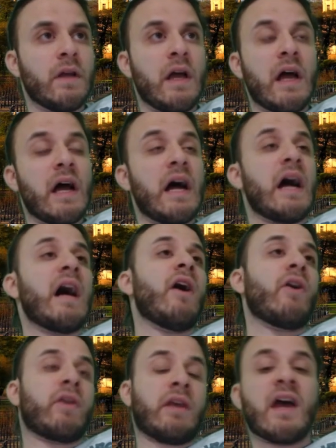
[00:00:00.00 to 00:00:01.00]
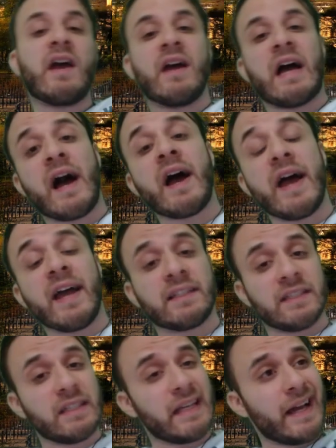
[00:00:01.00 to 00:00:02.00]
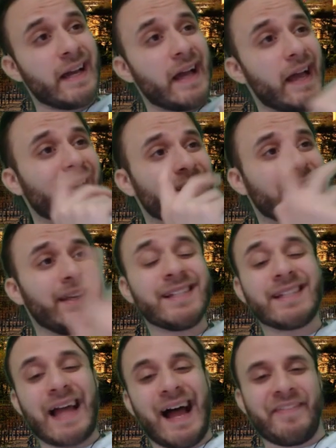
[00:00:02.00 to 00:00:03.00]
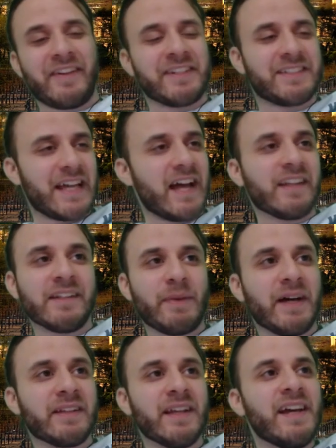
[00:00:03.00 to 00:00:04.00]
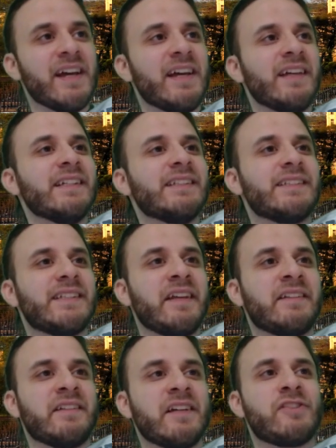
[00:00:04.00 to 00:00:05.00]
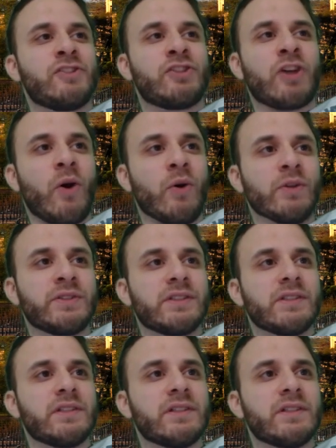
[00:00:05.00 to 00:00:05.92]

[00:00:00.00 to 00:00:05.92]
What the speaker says: Ah, okay. I at least understand it, but they did chose